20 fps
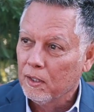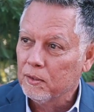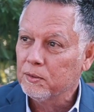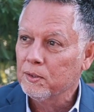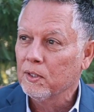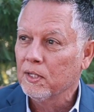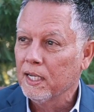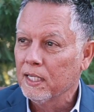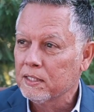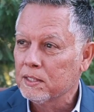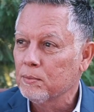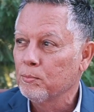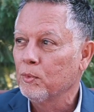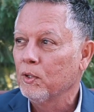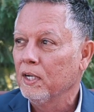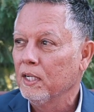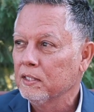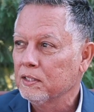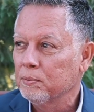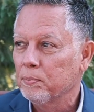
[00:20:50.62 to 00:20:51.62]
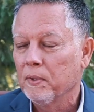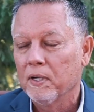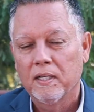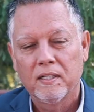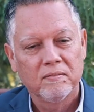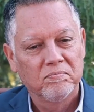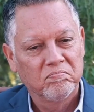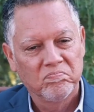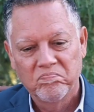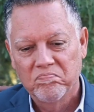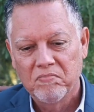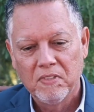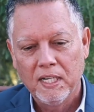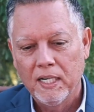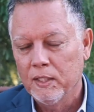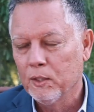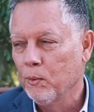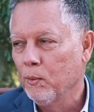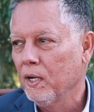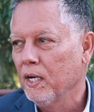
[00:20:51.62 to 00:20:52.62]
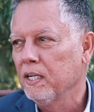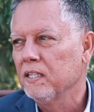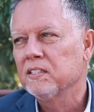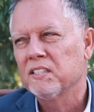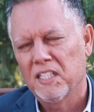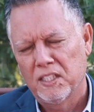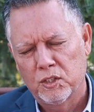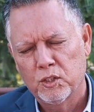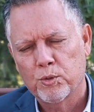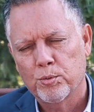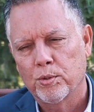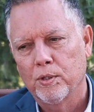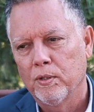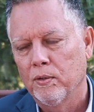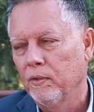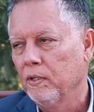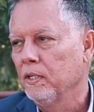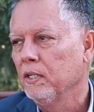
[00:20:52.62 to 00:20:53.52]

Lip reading: also get some rest, but otherwise it's rude.